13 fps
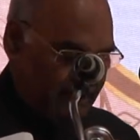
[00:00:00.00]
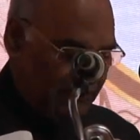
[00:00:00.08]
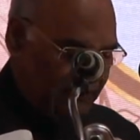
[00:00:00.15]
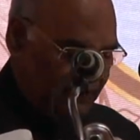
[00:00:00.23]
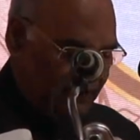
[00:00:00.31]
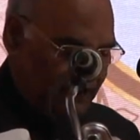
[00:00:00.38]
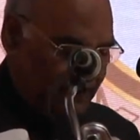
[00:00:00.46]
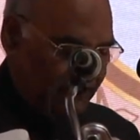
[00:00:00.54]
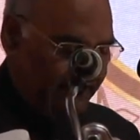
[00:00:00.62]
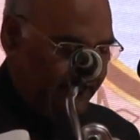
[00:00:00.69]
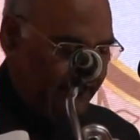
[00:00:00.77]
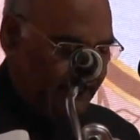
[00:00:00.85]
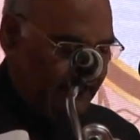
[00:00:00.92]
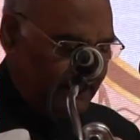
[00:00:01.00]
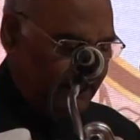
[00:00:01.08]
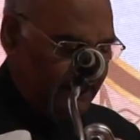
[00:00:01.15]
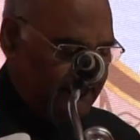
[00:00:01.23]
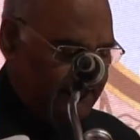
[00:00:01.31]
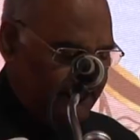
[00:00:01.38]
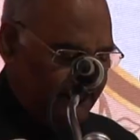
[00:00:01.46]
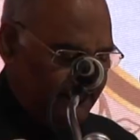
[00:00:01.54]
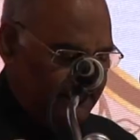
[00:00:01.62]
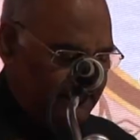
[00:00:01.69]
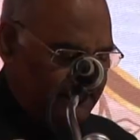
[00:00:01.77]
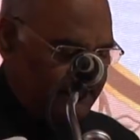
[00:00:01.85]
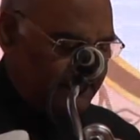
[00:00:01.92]
Governor of Kerala,
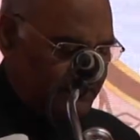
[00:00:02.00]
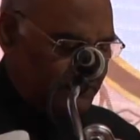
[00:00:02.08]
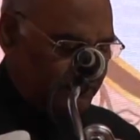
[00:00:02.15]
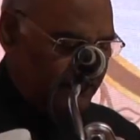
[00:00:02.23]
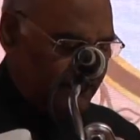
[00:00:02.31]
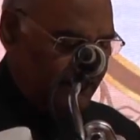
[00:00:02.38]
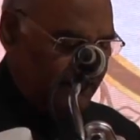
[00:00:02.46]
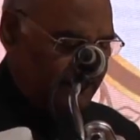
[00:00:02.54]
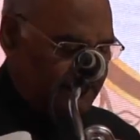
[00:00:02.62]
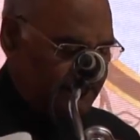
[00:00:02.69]
Sri Justice P.